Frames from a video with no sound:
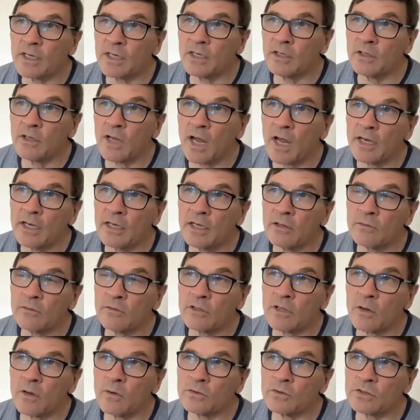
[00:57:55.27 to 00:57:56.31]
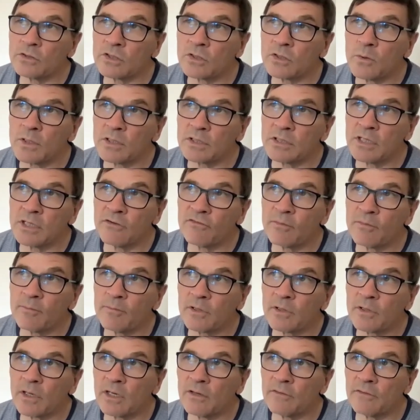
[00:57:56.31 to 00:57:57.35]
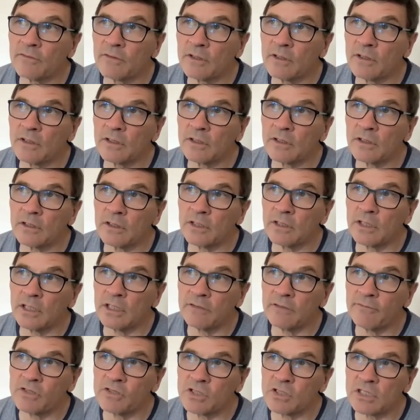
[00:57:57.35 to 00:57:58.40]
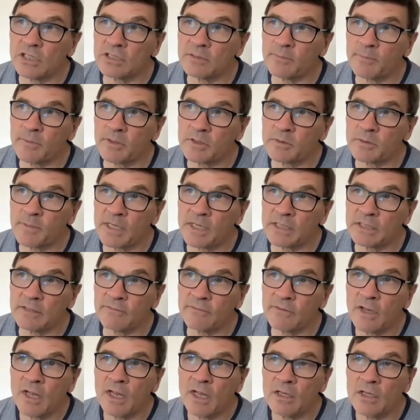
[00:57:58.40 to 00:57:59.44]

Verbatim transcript: and you and you don't just question it from kind of a, an individualist perspective.